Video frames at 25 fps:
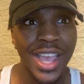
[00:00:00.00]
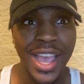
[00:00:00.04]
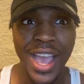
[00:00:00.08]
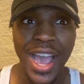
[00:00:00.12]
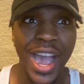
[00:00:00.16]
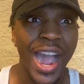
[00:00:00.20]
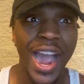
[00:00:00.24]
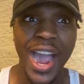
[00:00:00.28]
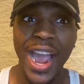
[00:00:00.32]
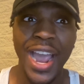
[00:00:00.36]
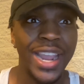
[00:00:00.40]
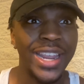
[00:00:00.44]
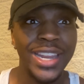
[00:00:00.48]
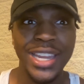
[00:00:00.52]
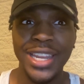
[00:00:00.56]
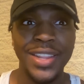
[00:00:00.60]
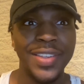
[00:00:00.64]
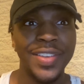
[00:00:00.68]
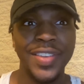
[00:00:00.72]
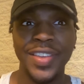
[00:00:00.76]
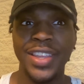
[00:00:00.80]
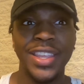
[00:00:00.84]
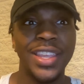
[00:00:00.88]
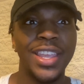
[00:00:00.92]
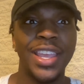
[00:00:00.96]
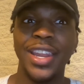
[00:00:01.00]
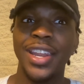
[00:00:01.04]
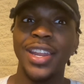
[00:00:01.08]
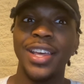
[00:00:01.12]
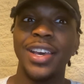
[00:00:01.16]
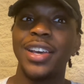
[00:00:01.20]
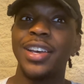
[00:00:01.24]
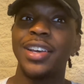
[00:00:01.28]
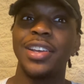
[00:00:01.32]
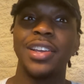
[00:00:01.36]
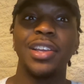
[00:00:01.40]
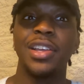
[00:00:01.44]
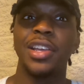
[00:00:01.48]
I ain't even
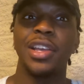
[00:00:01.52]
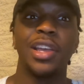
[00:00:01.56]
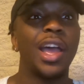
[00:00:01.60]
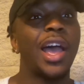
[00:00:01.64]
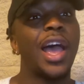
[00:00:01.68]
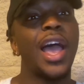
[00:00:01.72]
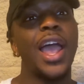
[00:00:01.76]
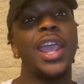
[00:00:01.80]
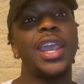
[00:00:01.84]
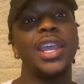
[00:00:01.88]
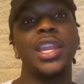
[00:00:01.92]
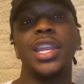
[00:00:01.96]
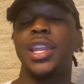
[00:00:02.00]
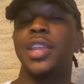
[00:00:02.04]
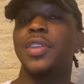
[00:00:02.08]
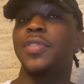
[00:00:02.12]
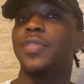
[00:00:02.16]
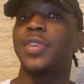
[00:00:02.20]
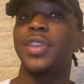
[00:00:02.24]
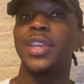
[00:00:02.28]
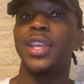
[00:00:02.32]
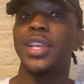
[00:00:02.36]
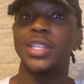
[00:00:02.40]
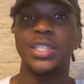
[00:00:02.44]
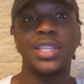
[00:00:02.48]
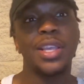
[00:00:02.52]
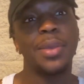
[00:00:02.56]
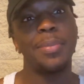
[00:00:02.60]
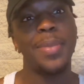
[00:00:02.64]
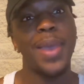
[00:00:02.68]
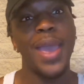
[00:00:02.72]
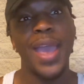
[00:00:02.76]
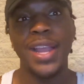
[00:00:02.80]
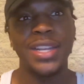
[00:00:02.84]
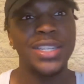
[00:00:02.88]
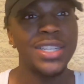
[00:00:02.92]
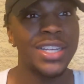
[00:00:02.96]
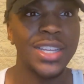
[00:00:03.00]
get to
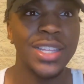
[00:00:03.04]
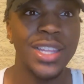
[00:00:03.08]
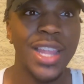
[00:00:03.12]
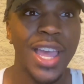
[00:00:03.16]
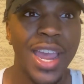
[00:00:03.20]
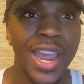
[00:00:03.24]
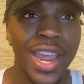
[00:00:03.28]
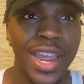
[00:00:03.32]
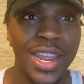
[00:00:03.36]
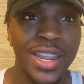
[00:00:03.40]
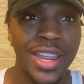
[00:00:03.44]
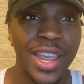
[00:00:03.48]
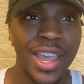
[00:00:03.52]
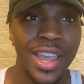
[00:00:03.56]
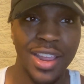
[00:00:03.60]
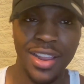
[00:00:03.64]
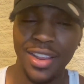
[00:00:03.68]
Magic Land yet.